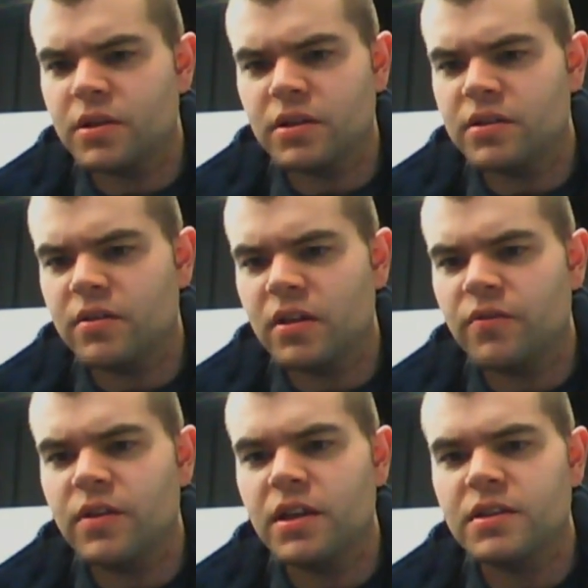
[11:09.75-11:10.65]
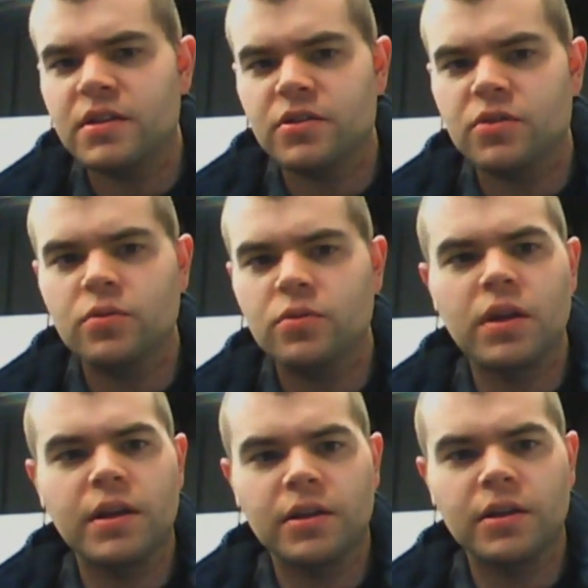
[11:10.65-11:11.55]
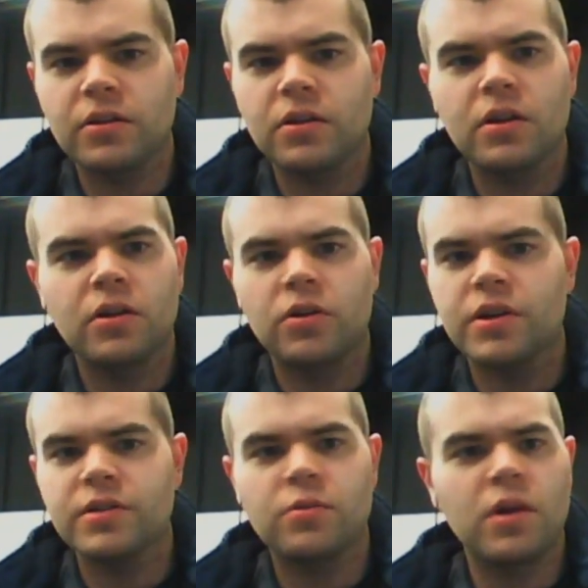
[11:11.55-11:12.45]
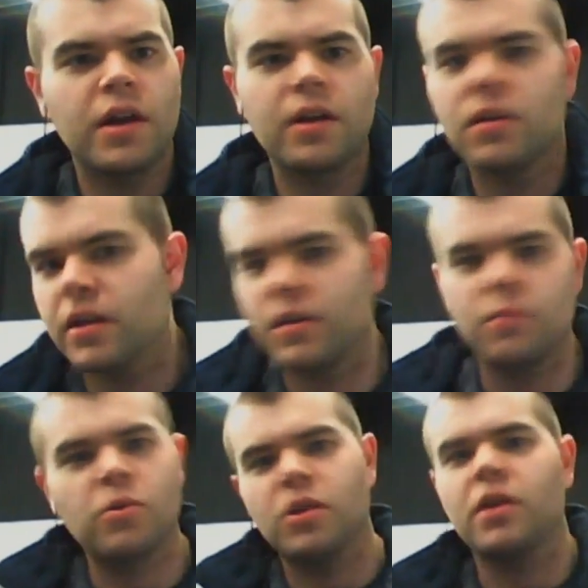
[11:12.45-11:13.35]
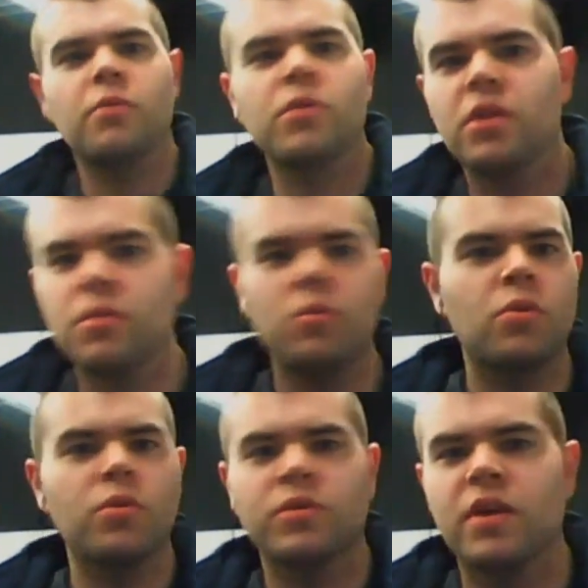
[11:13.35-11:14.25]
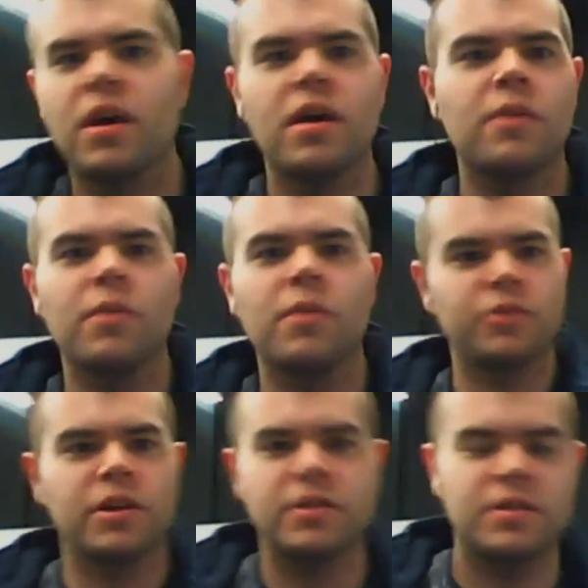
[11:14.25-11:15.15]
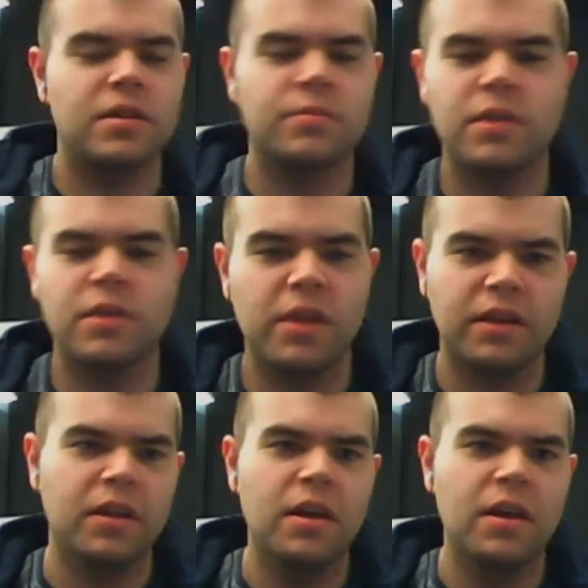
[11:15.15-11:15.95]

Because if it isn't too like crazy where I gotta like communicate with him the whole time, and I'm trying to set up time, like